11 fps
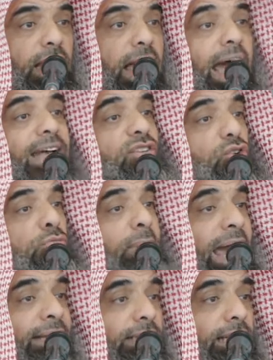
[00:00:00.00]
has
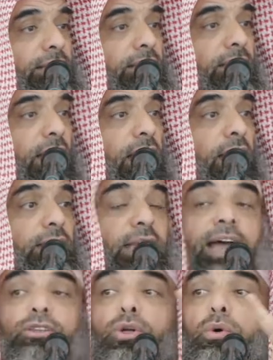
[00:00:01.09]
commanded
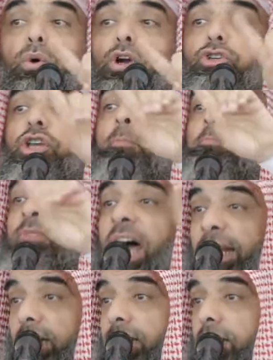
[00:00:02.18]
that you worship
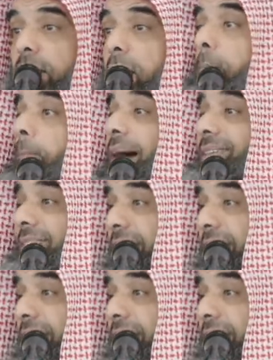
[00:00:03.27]
none but